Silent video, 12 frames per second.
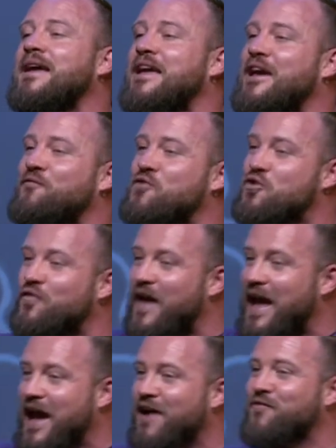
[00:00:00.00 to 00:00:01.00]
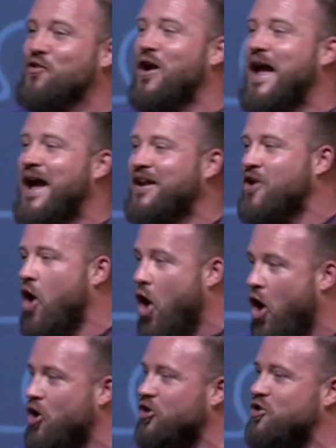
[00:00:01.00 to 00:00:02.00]
If you've ever had an
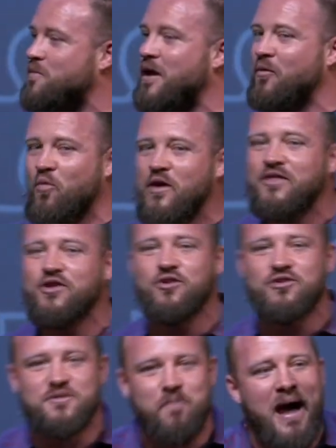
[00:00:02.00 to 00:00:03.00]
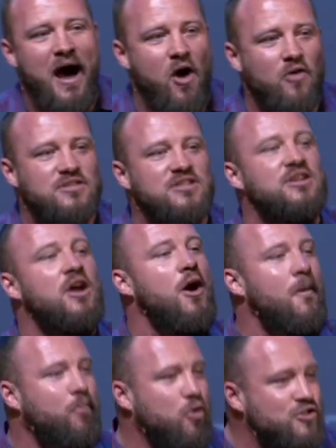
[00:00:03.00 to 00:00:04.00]
argument with your spouse,
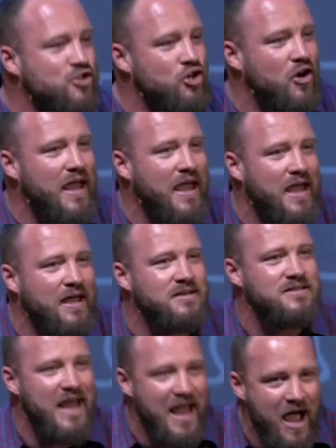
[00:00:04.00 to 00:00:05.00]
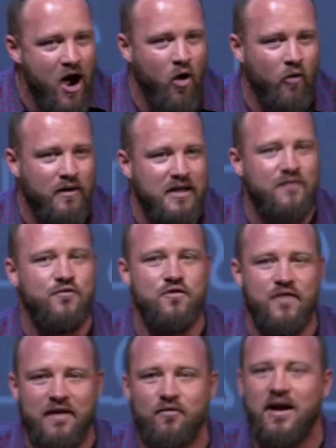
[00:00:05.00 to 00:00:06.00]
put your hand down. If
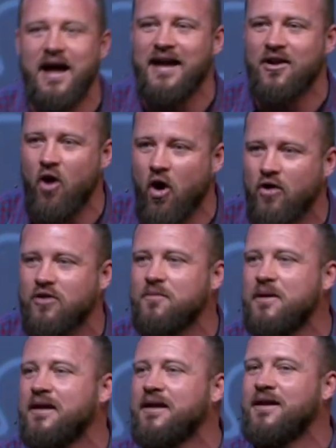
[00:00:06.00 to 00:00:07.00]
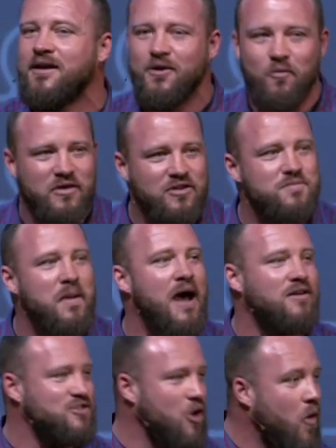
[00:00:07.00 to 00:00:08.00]
you've ever had an argument with your
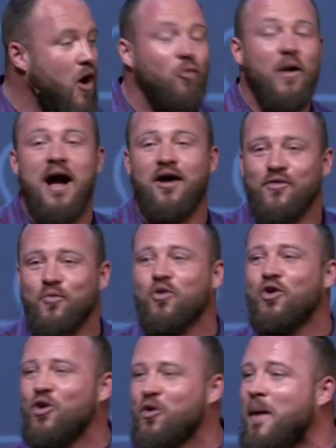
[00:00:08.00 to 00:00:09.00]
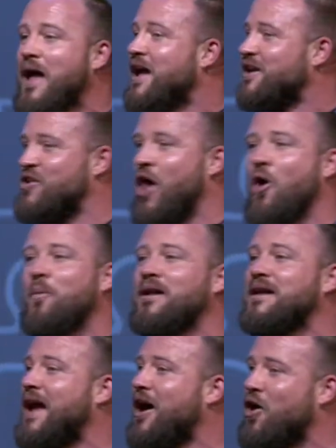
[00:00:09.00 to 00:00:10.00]
spouse. So around the room,
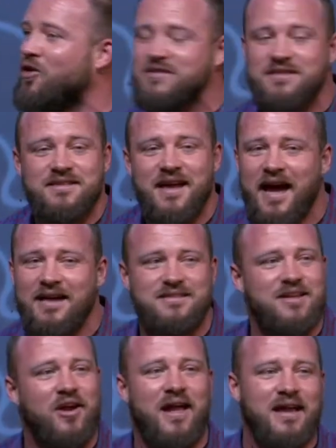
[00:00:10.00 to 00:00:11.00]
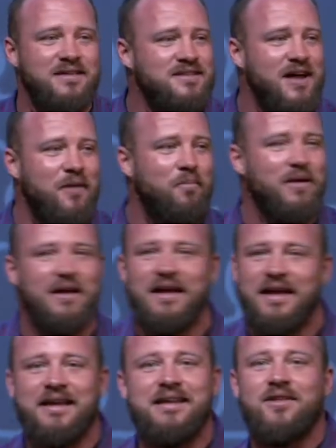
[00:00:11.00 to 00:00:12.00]
nobody else has their hands up
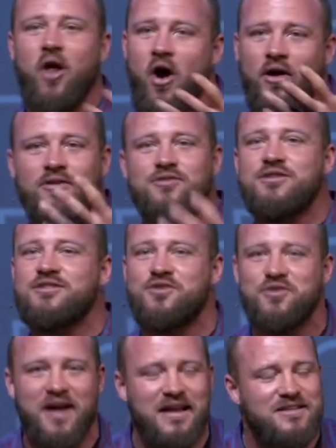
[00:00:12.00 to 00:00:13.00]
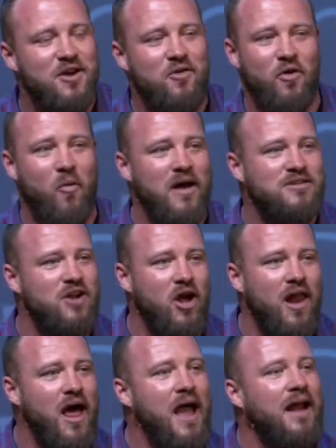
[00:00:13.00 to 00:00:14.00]
any longer, just so you guys know who are watching
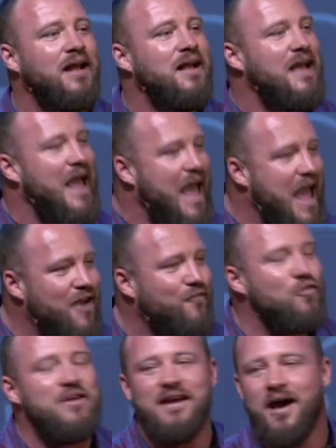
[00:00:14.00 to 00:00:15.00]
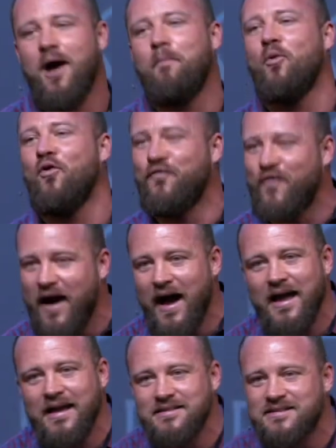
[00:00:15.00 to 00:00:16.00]
online. Every couple
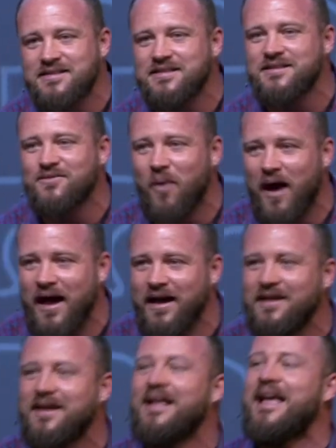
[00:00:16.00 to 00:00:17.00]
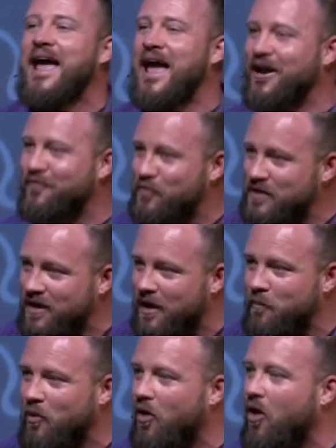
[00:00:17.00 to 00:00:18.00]
fights, right? Every
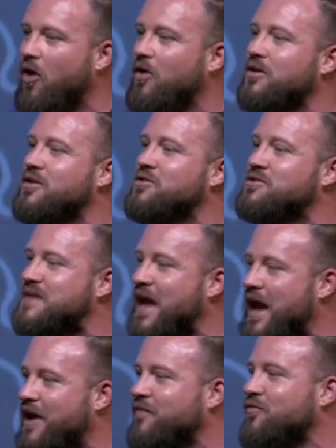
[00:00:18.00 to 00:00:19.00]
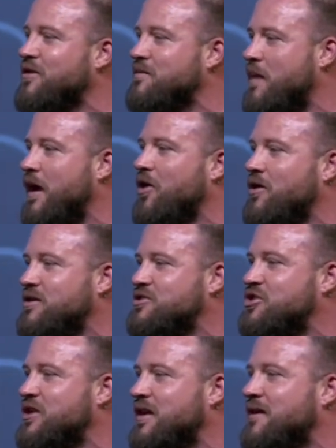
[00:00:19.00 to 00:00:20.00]
couple argues. Every
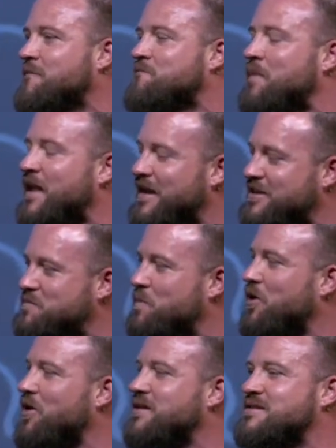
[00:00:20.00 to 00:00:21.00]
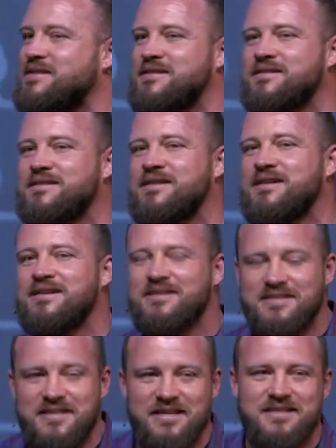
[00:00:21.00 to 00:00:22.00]
marriage experiences
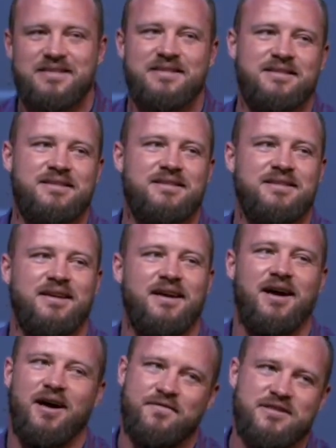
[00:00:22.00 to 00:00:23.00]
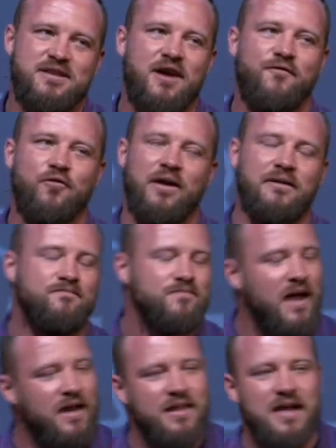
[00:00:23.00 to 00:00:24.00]
seasons of suffering.
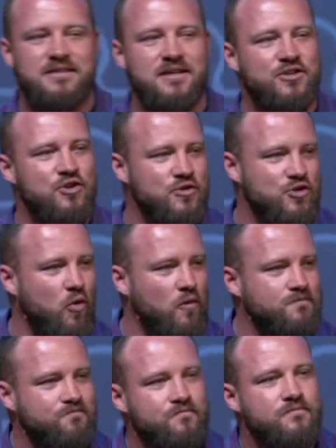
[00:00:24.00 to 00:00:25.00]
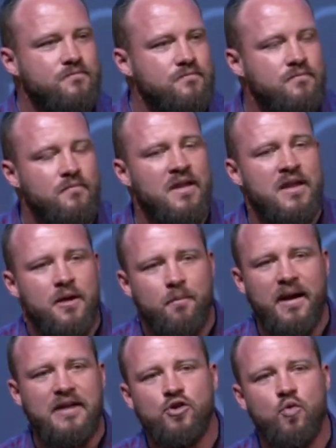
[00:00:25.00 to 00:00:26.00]
None of that's unusual.
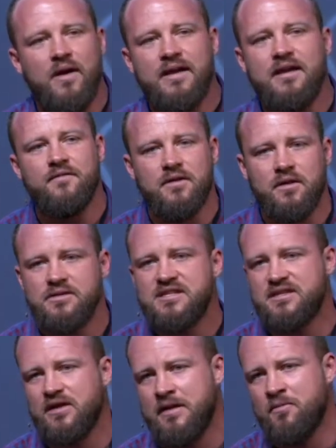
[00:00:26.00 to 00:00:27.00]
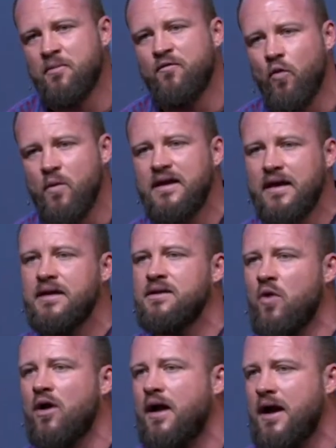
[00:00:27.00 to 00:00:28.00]
But I do want to little disclaimer before we get
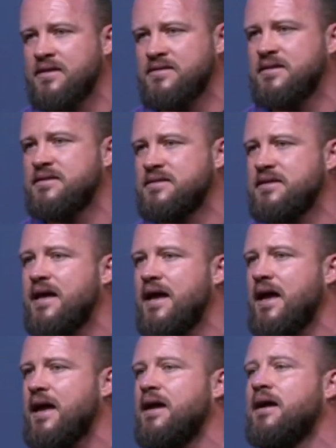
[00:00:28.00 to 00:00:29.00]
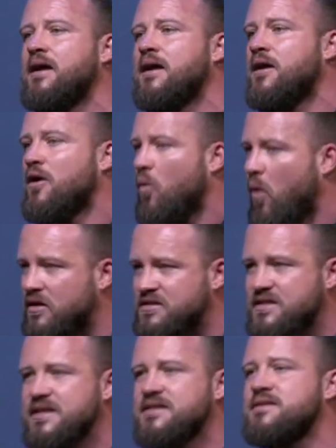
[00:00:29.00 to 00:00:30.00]
into our content today. While
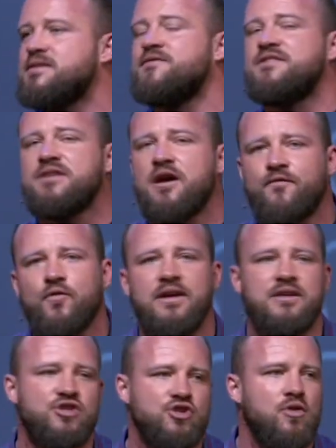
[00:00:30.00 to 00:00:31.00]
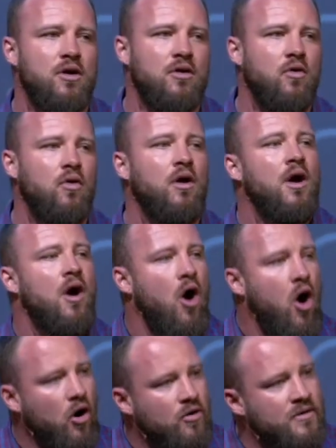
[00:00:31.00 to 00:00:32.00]
seasons of suffering and struggle
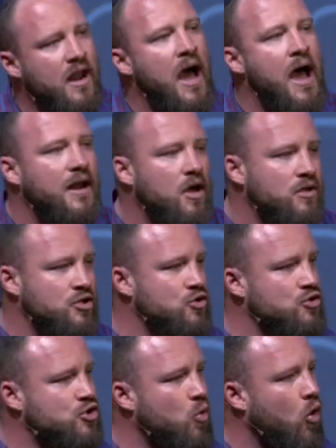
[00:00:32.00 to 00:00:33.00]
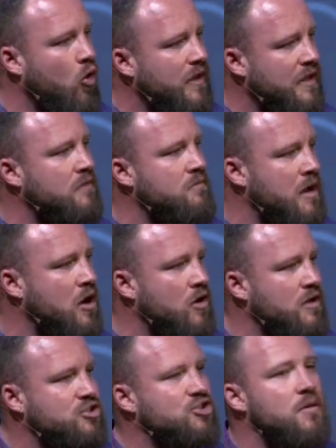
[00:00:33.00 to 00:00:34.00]
are not unusual in
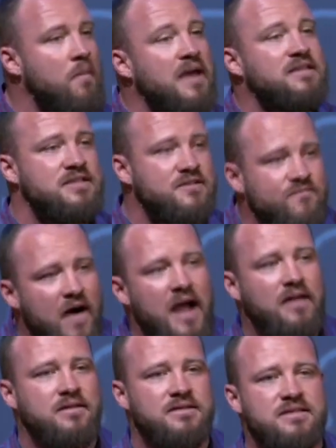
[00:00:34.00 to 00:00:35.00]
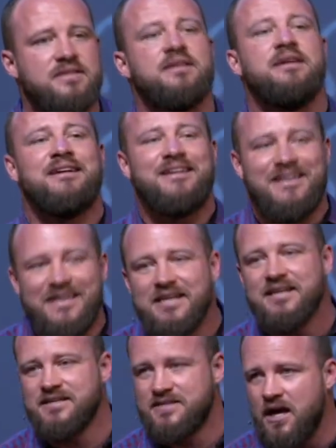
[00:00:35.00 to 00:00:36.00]
marriage, domestic violence
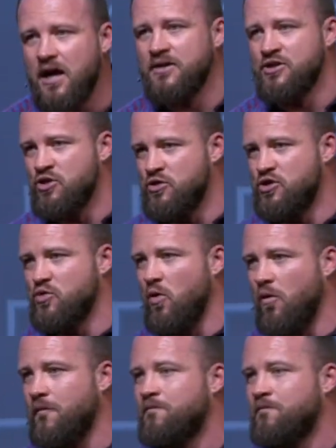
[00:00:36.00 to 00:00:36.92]
is unusual.